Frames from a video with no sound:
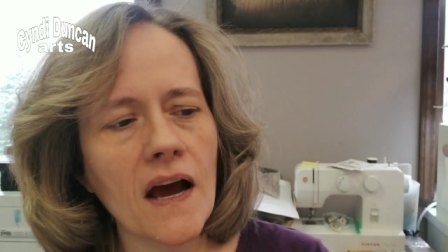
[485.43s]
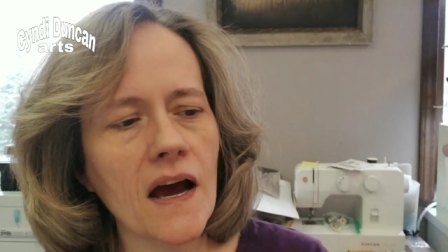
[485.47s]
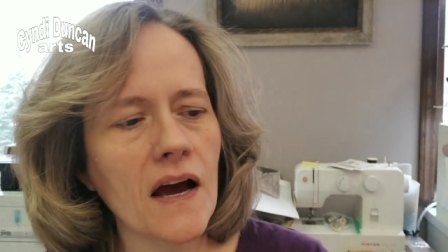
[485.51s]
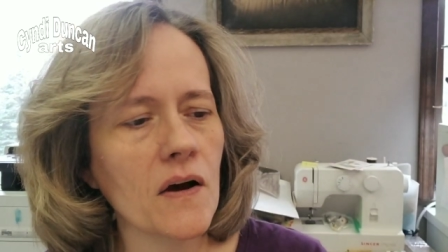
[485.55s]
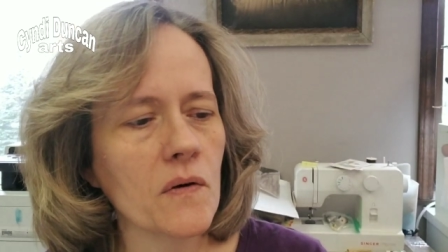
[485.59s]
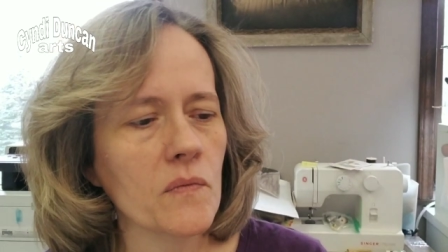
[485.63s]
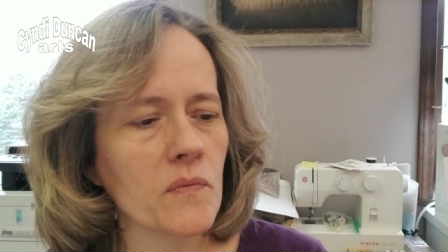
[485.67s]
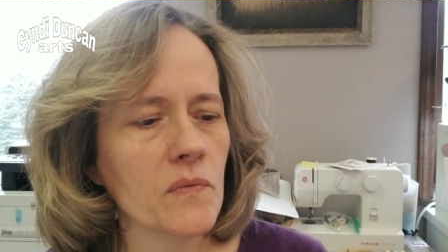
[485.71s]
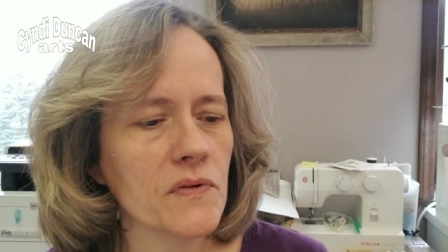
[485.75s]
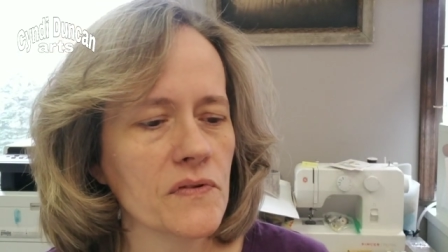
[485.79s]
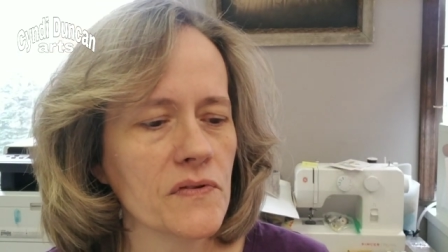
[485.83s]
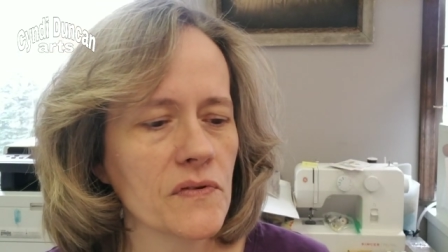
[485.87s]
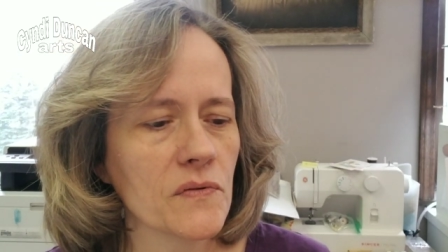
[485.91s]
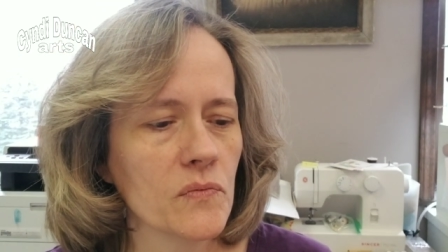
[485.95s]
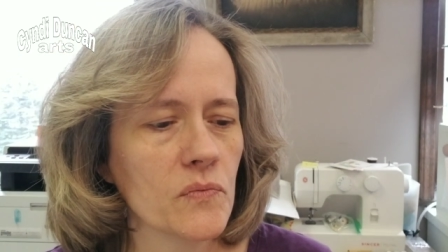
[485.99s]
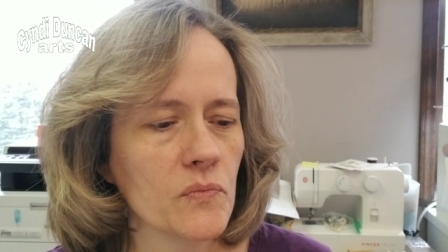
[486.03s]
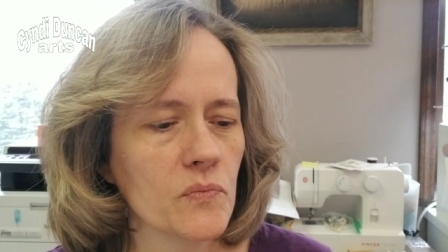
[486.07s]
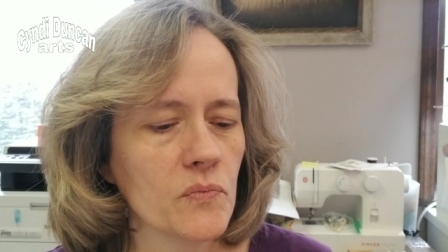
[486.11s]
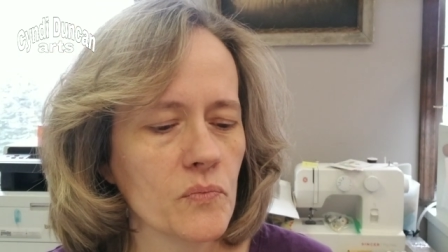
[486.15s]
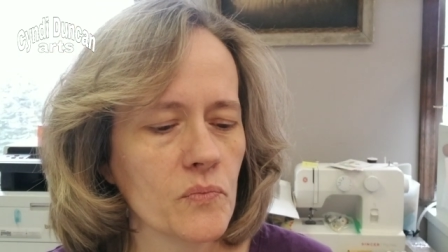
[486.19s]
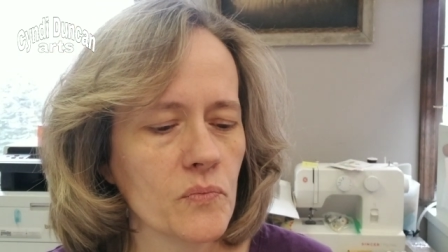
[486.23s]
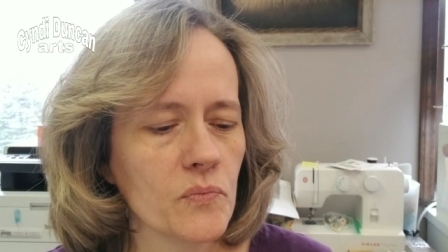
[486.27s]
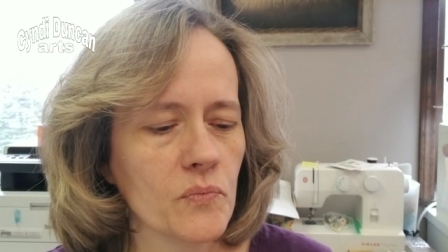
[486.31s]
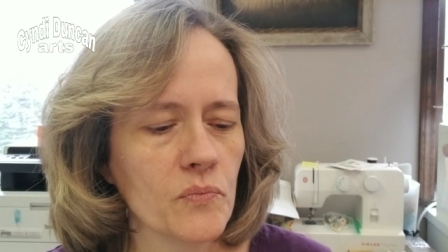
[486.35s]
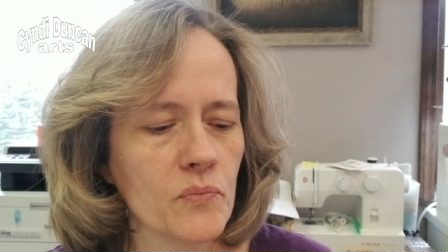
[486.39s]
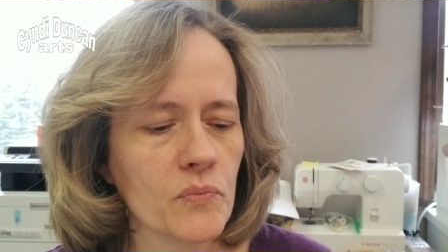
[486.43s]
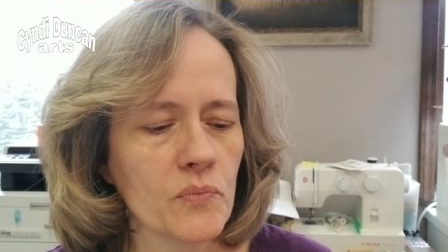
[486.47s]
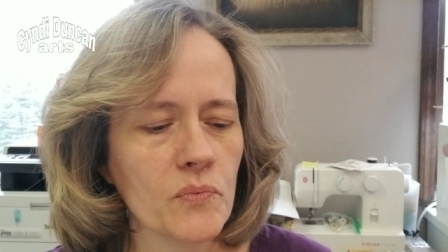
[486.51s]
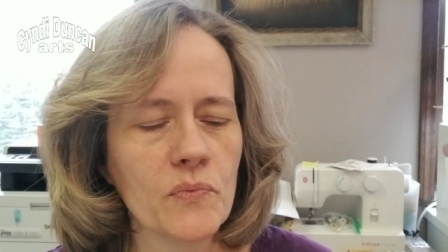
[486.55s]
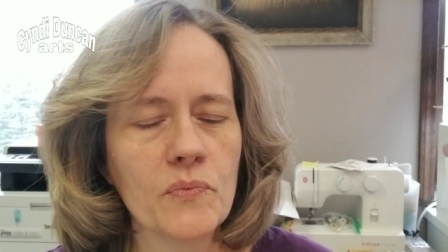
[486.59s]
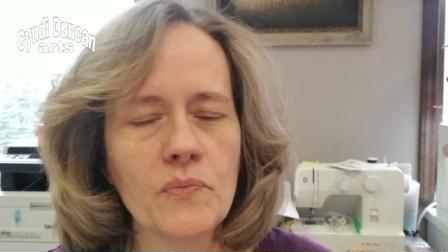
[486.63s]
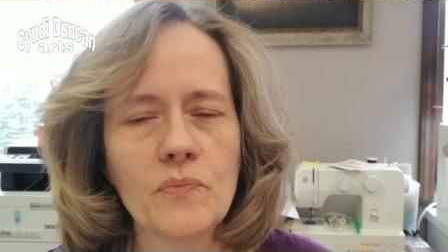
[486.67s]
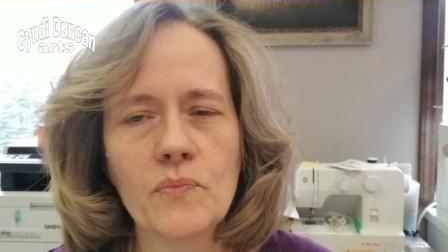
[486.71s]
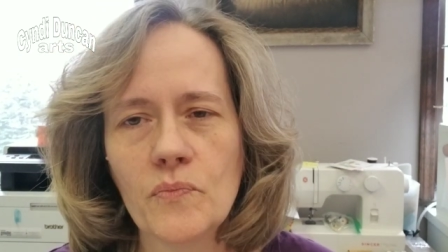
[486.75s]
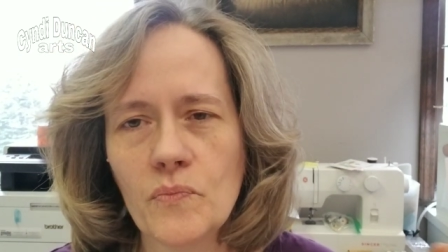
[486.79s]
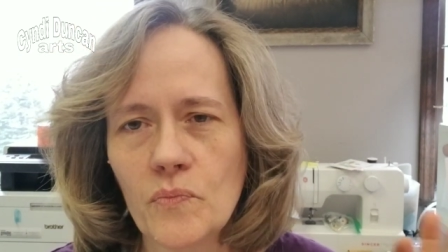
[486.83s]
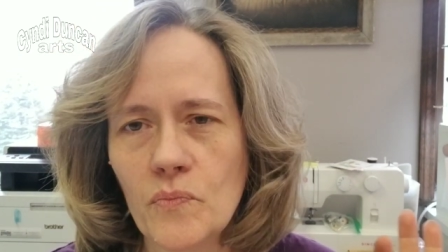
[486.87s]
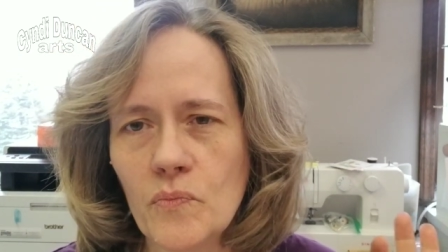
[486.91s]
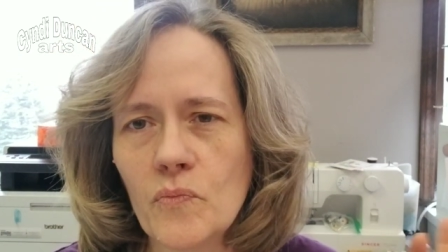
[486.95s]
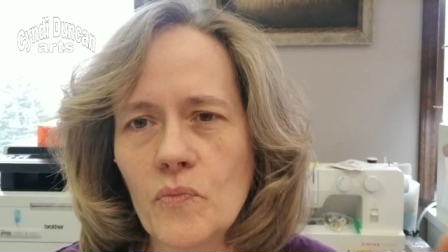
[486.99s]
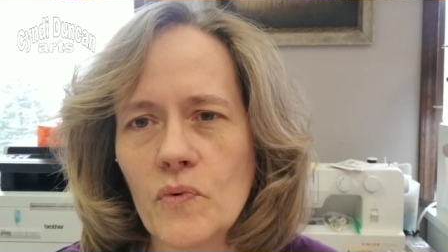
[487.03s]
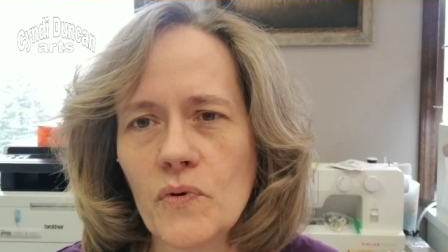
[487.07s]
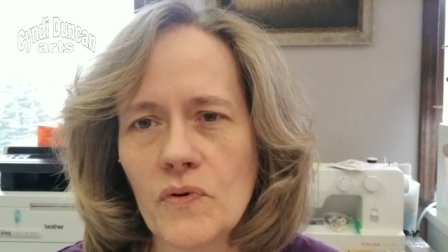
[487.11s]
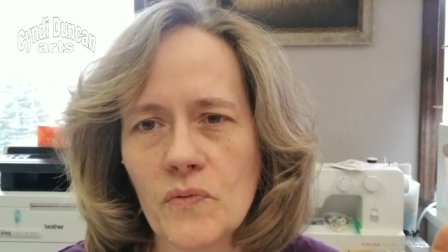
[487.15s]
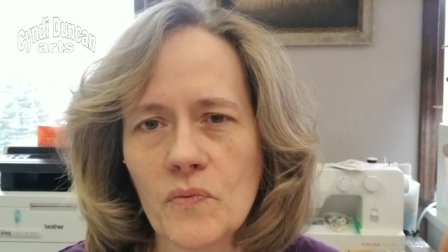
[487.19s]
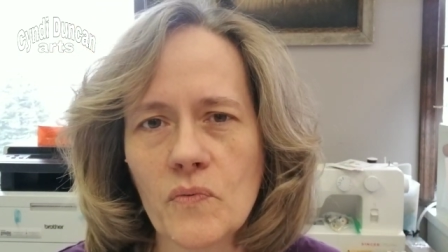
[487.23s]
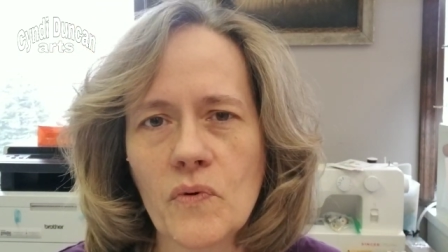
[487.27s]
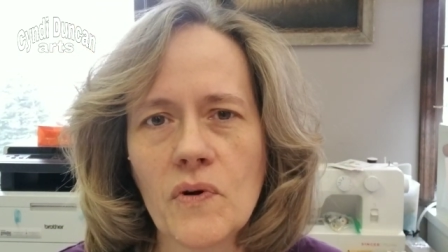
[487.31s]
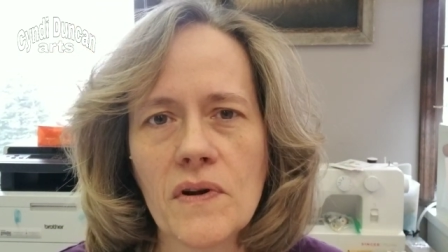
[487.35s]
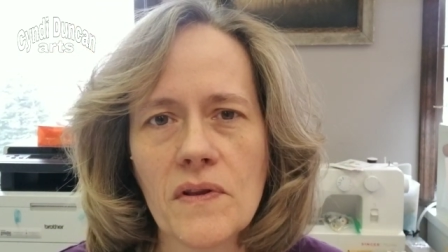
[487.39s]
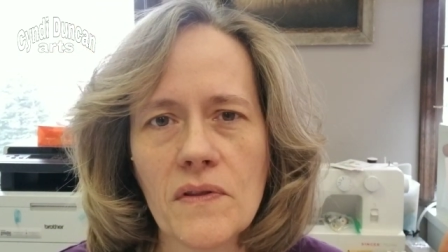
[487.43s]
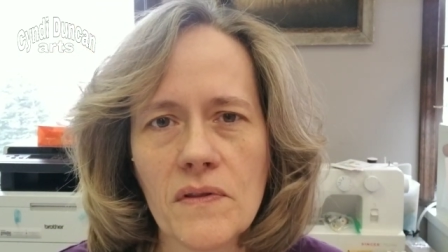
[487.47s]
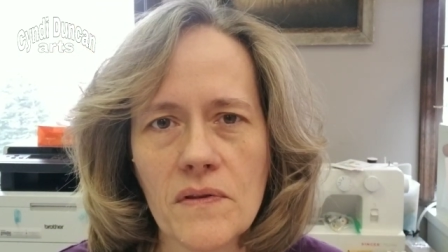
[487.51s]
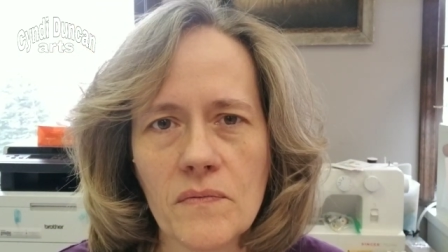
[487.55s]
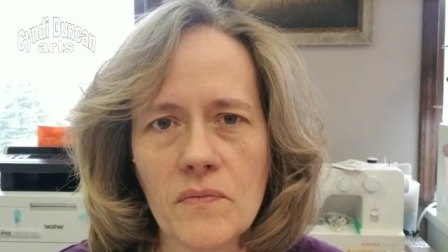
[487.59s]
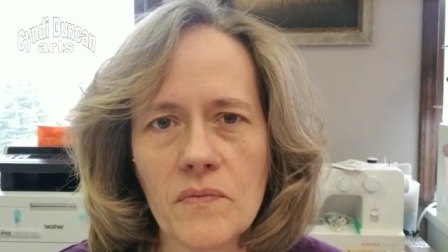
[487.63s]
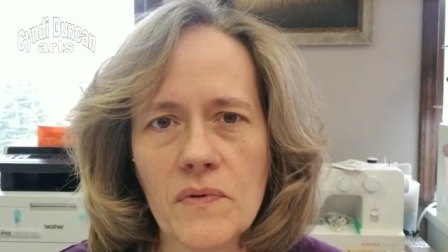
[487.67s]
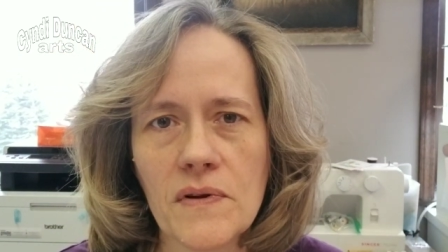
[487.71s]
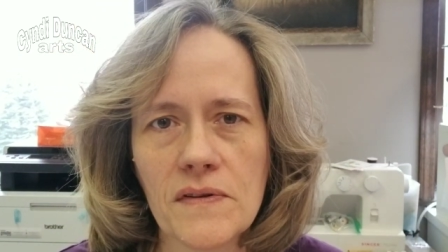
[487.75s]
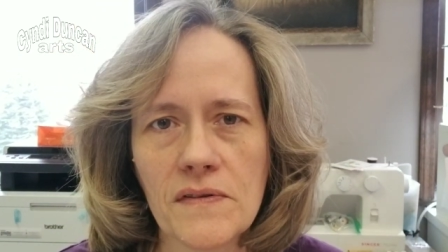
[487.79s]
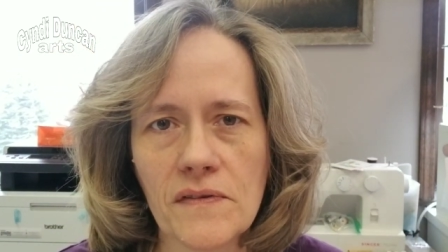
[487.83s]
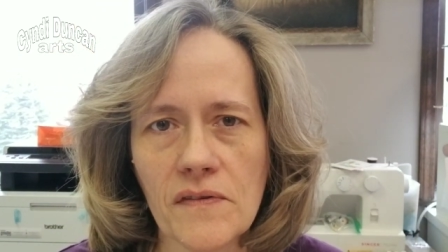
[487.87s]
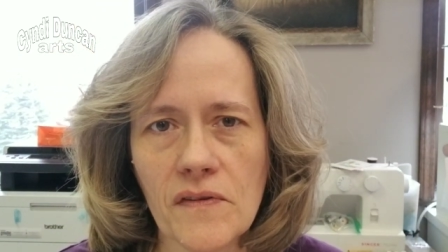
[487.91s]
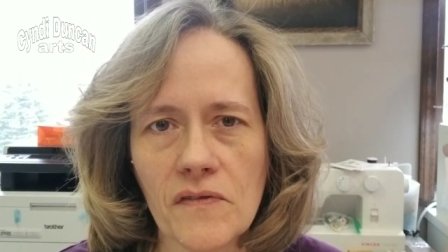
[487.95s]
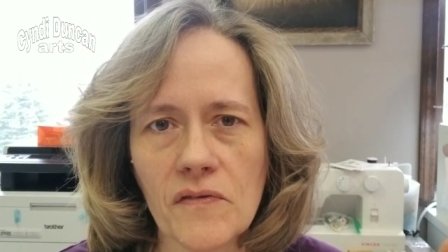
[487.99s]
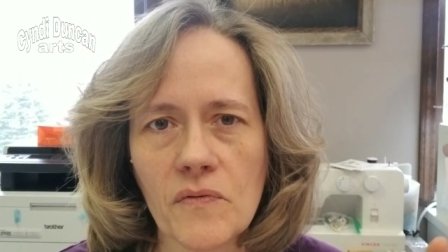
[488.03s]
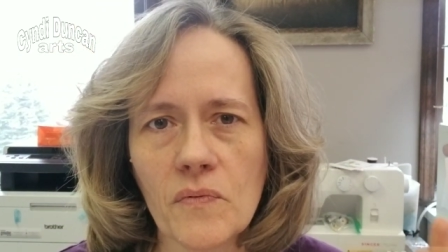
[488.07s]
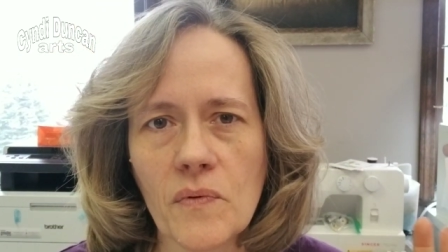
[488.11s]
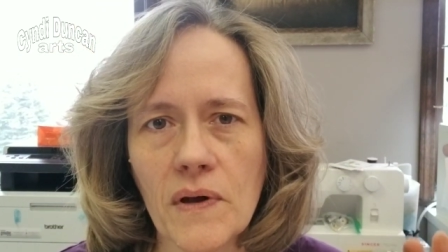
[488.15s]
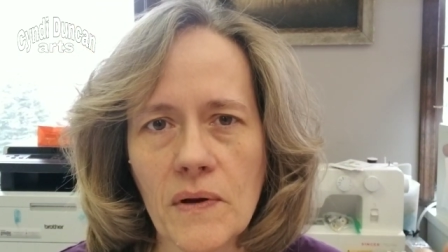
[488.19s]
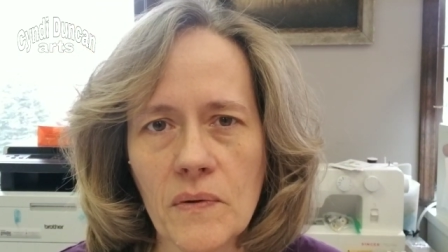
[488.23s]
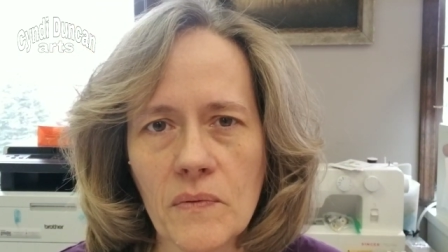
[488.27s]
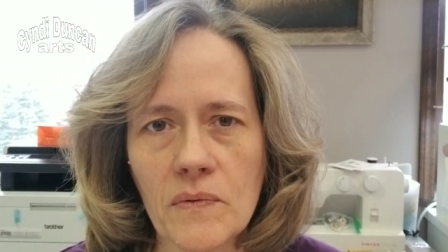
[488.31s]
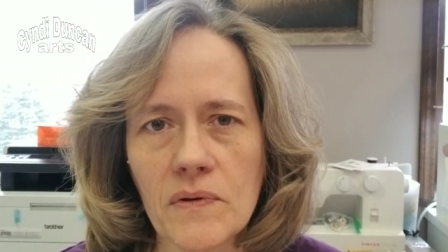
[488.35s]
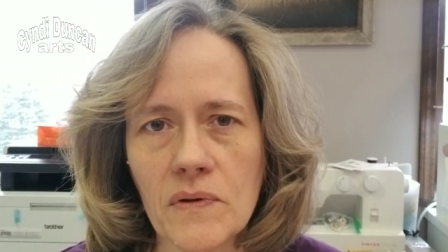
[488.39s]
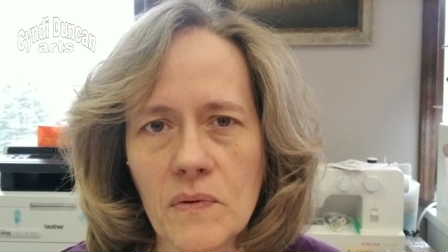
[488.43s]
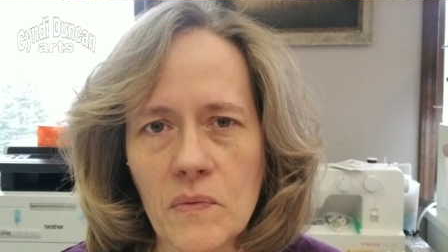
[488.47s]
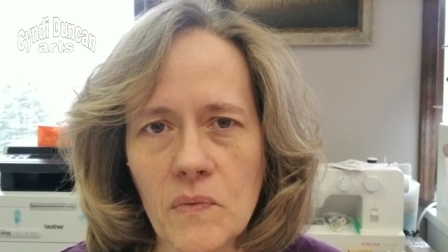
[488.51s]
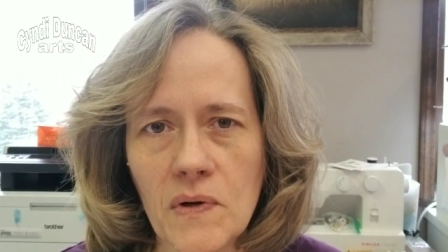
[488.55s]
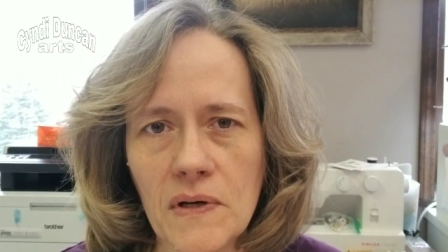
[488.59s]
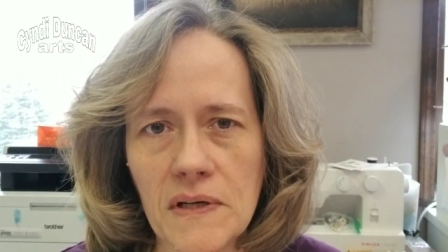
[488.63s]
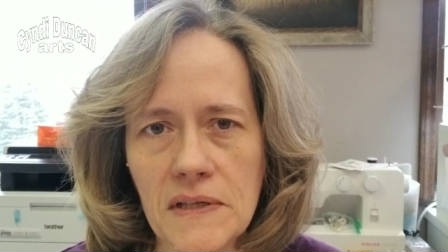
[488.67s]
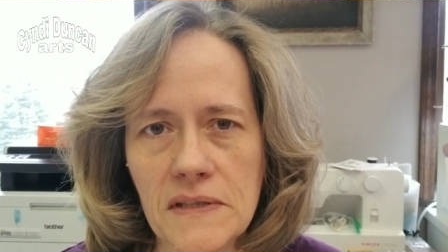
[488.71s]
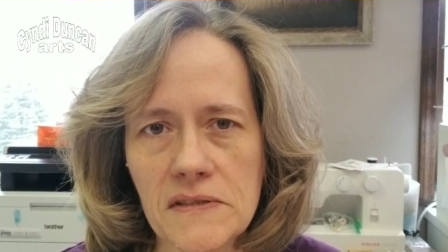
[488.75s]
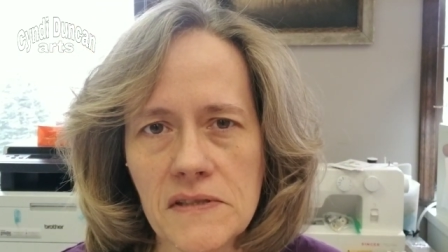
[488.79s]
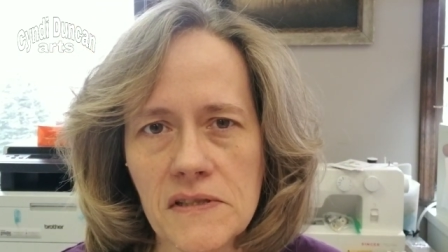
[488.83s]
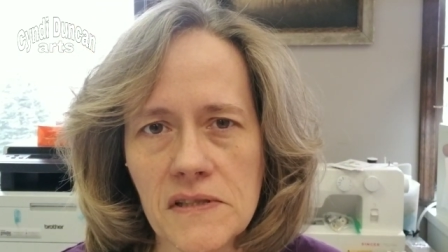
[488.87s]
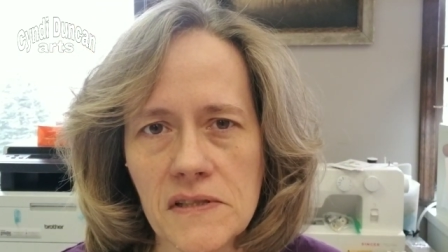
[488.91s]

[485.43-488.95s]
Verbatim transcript: uh, was a was one of the reasons why I really wanted